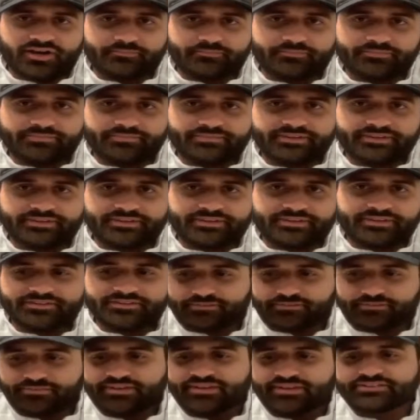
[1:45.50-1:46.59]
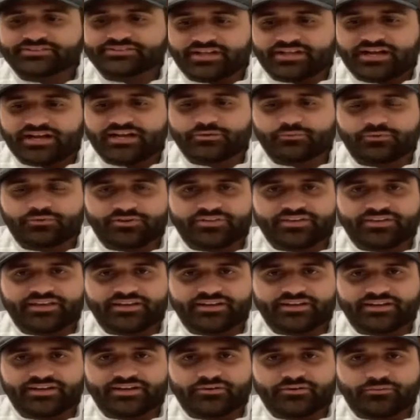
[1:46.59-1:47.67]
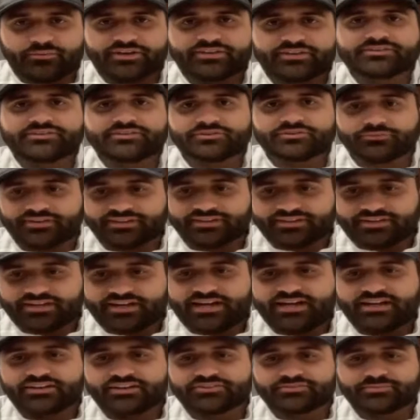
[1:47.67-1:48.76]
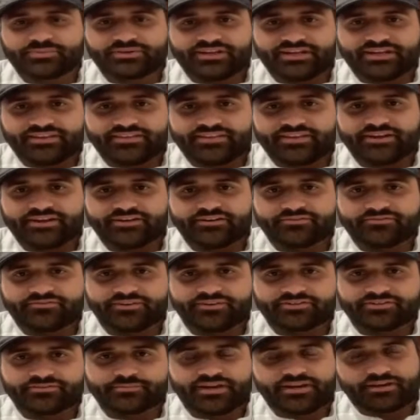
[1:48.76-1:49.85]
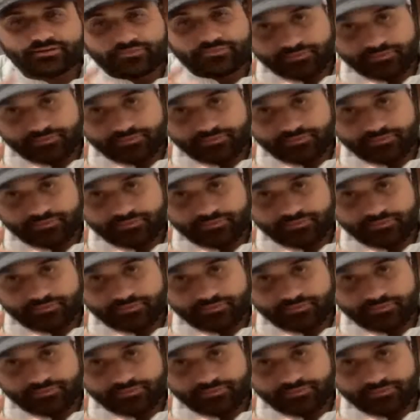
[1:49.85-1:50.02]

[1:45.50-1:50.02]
did some things at Ottawa and then went to Eureka College, played there, finished my career